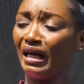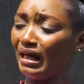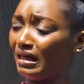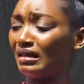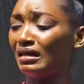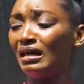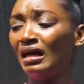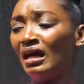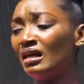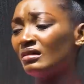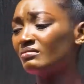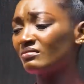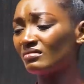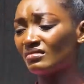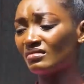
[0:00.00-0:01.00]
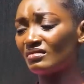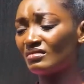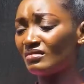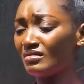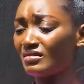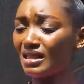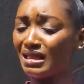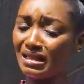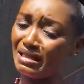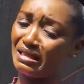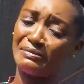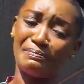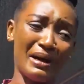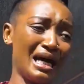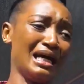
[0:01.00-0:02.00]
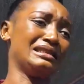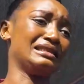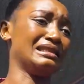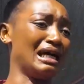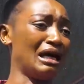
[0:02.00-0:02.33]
Hey, this is bad